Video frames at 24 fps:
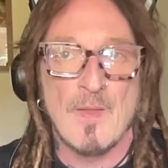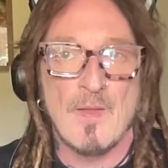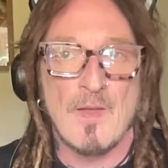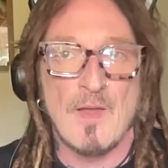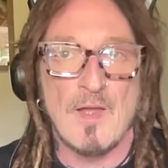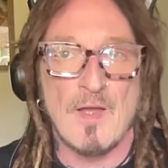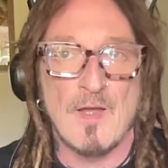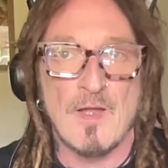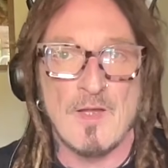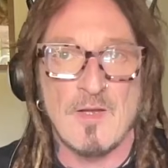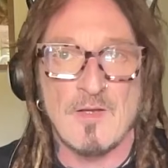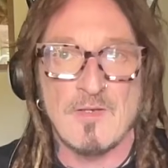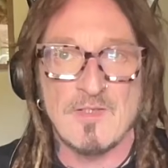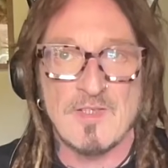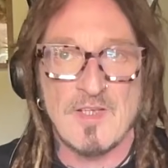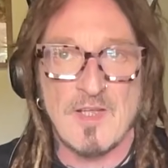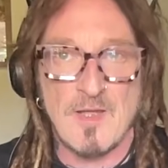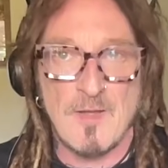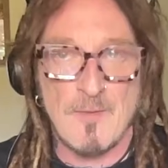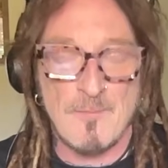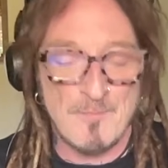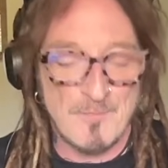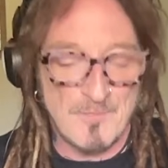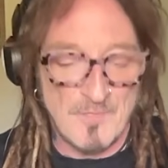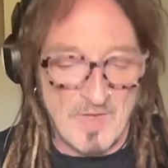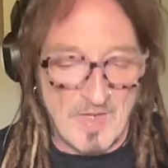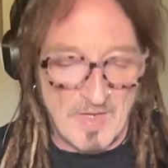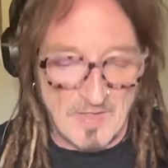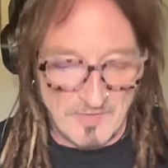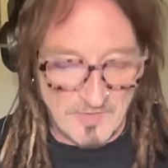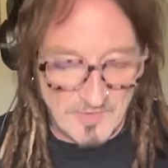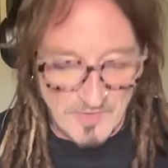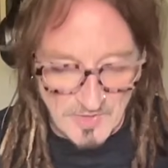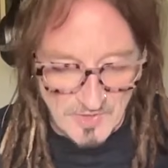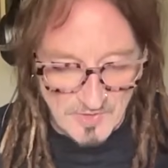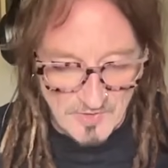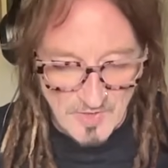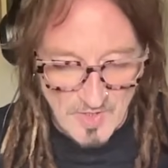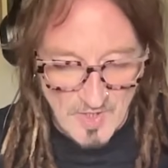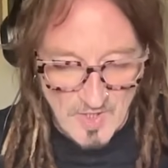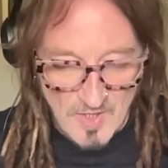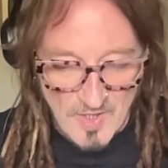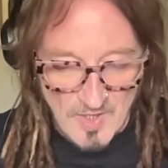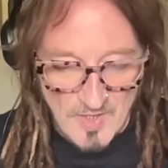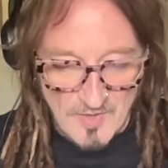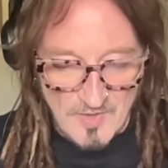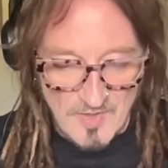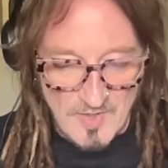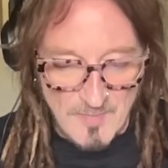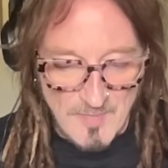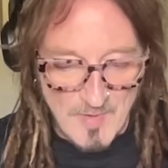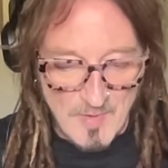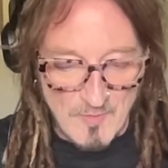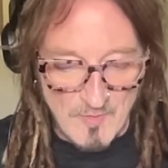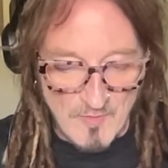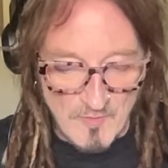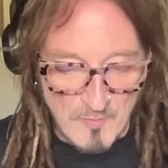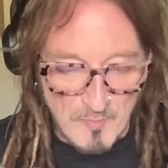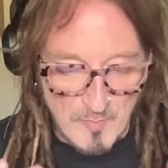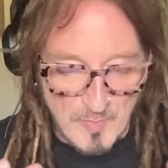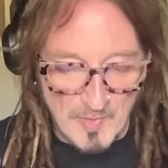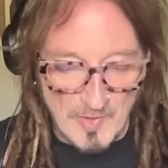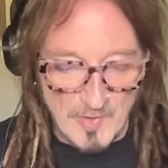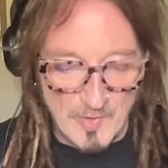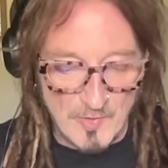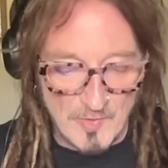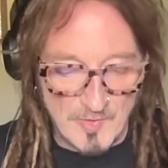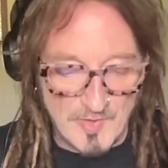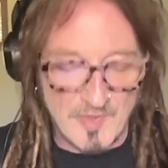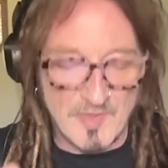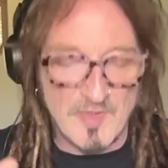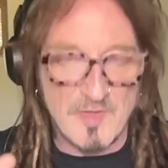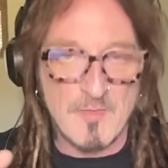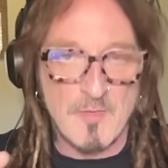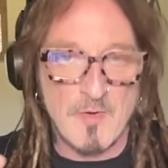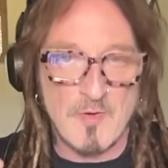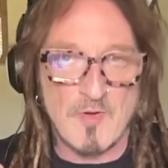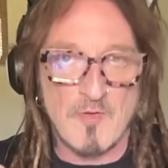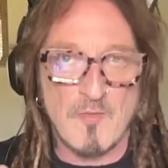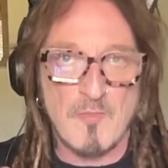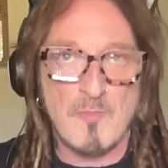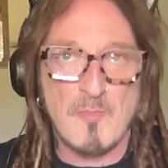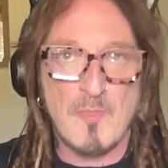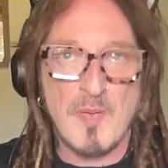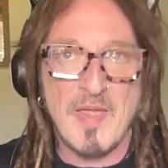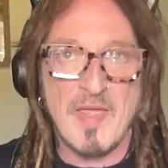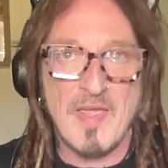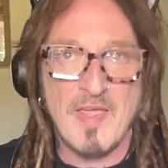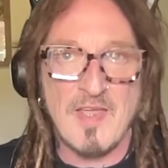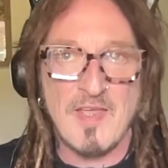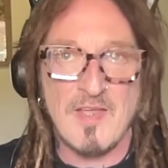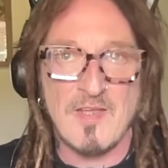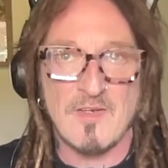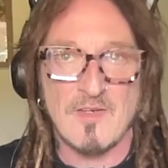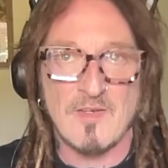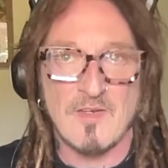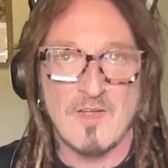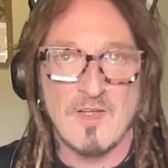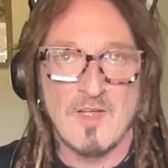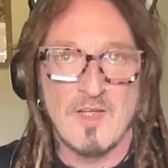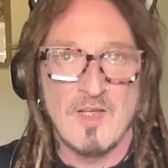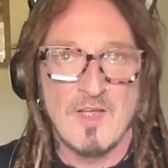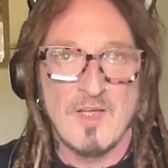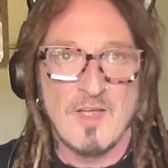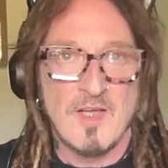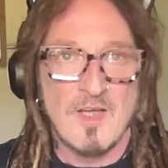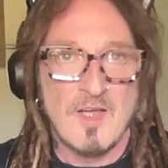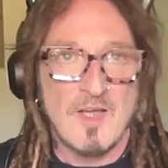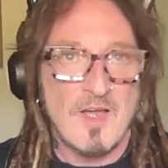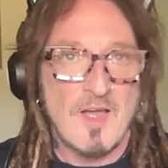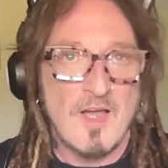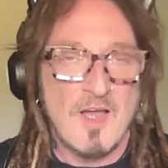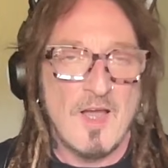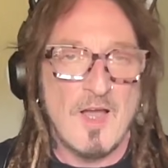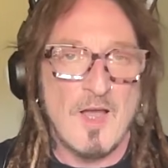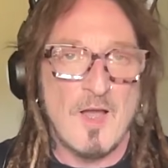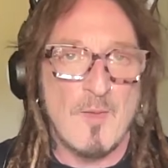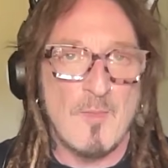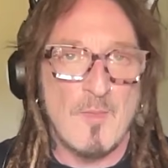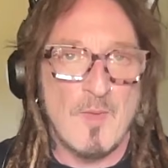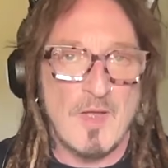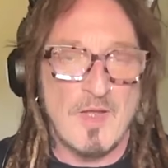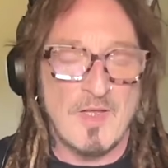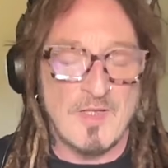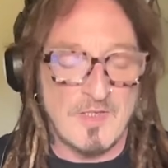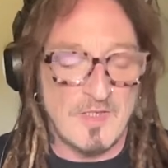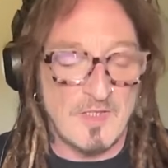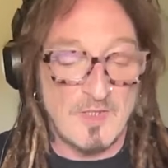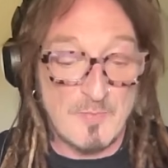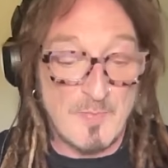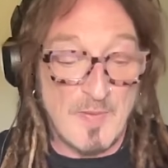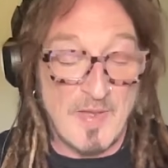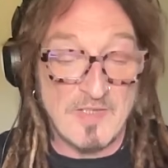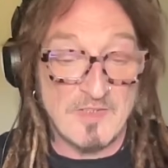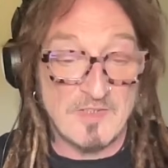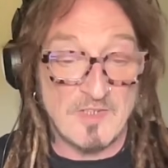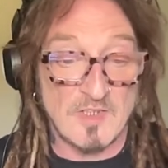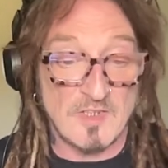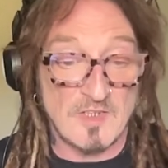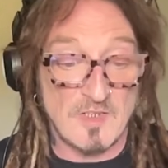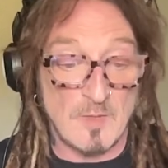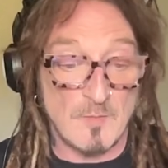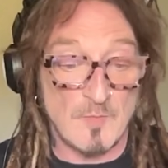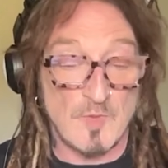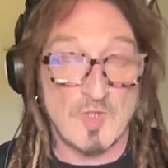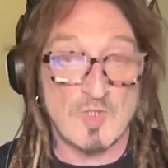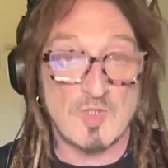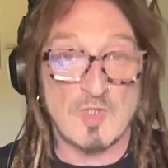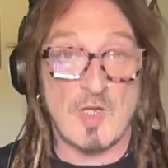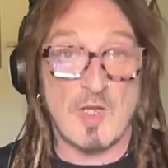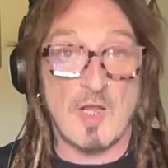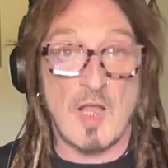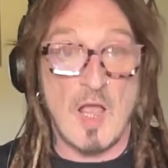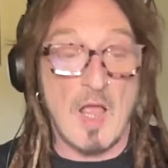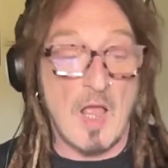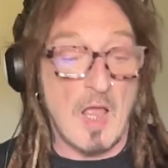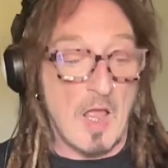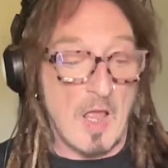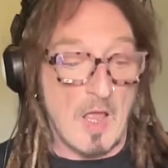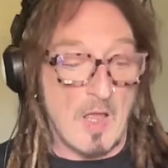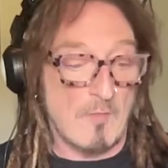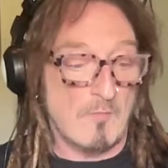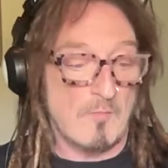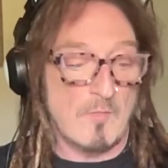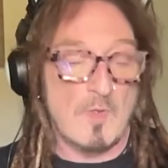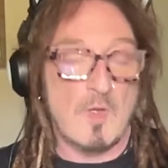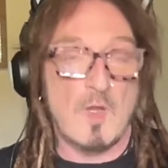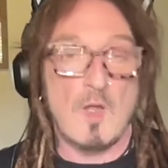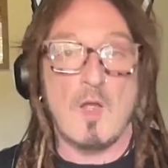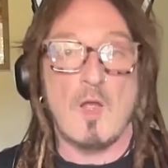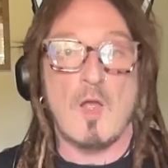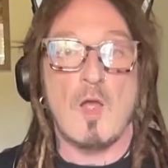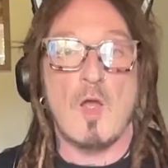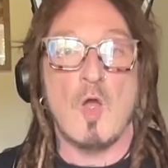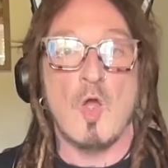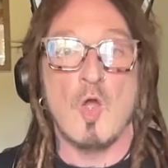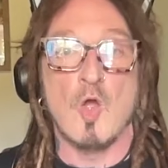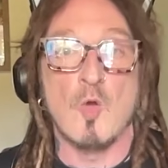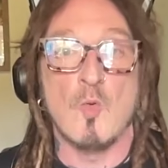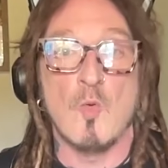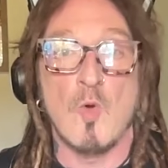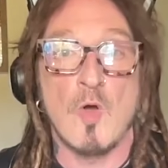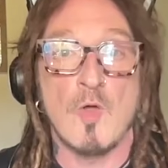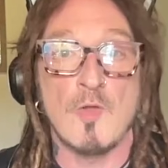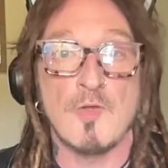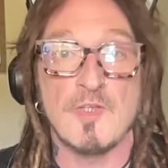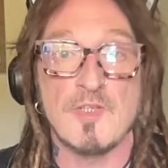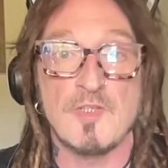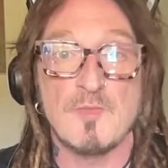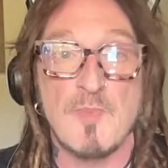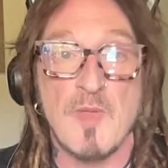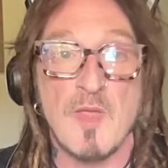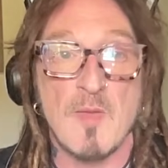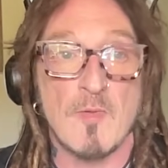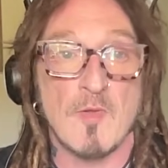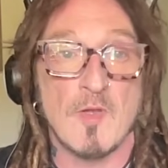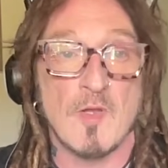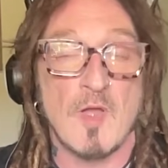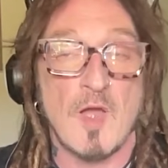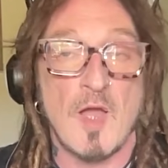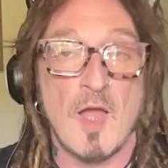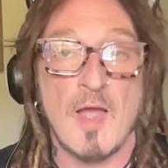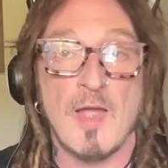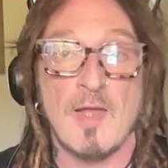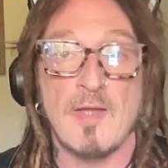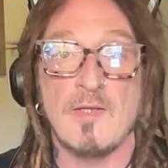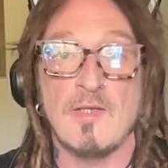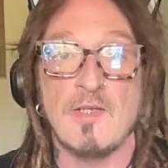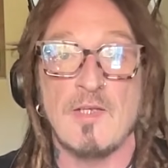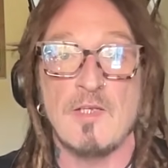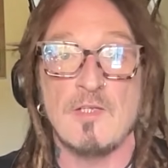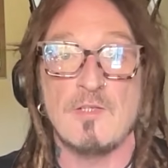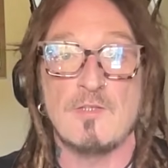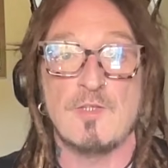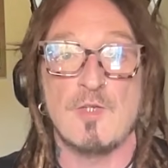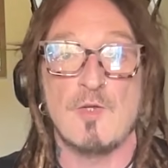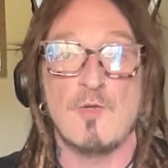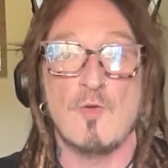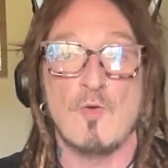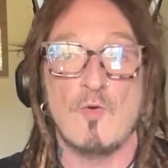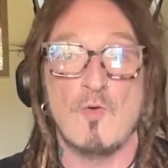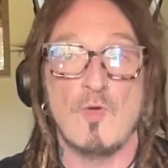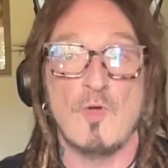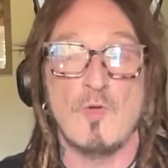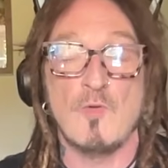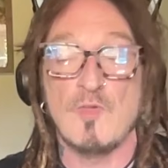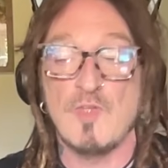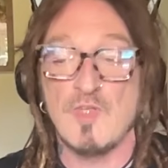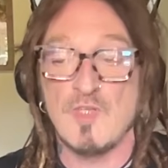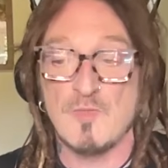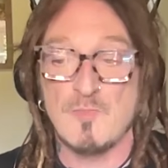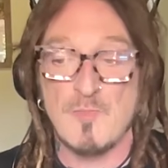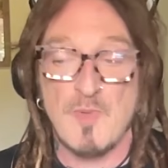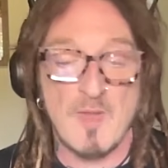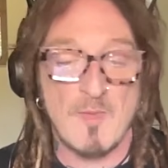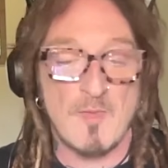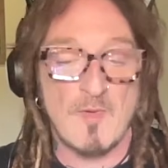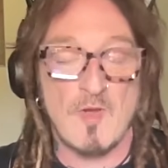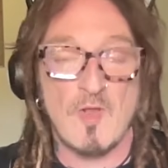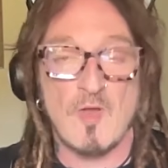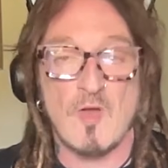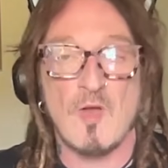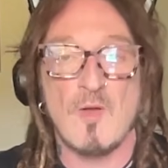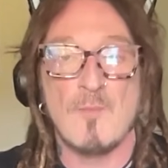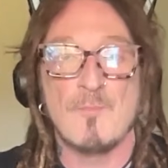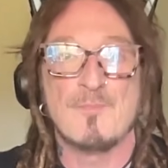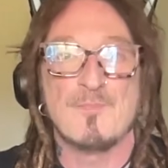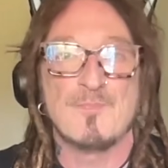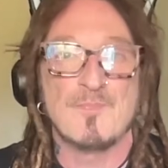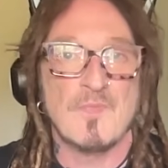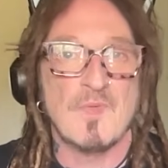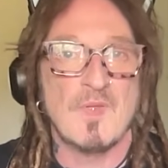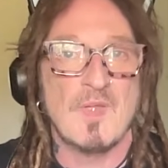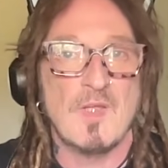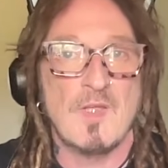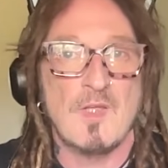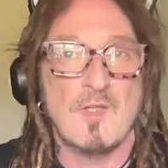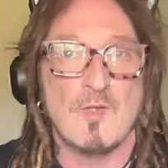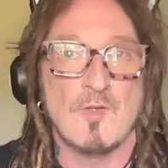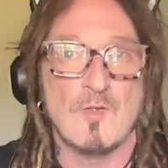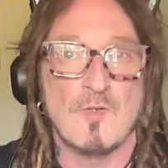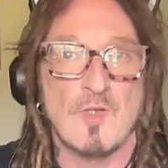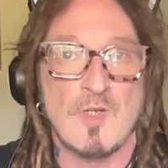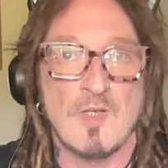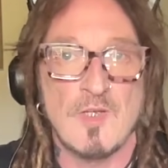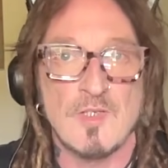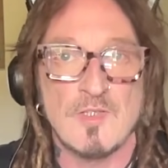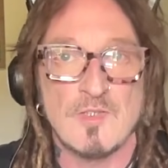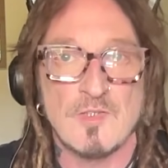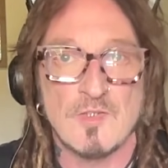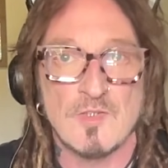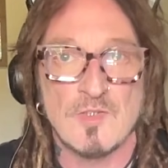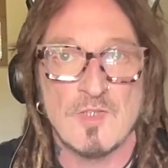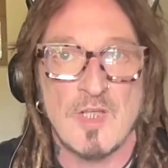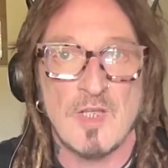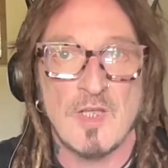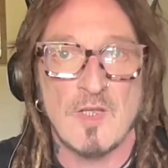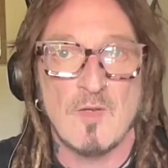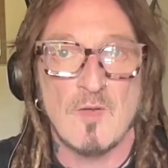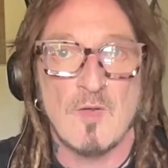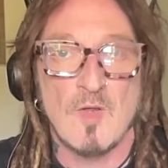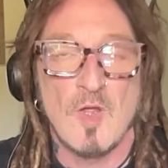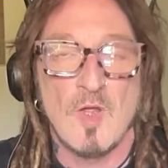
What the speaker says: and just the amount of blood and the amount of pain in these pictures. And I'm just like, who are these people? I need to know who these people are. And this is like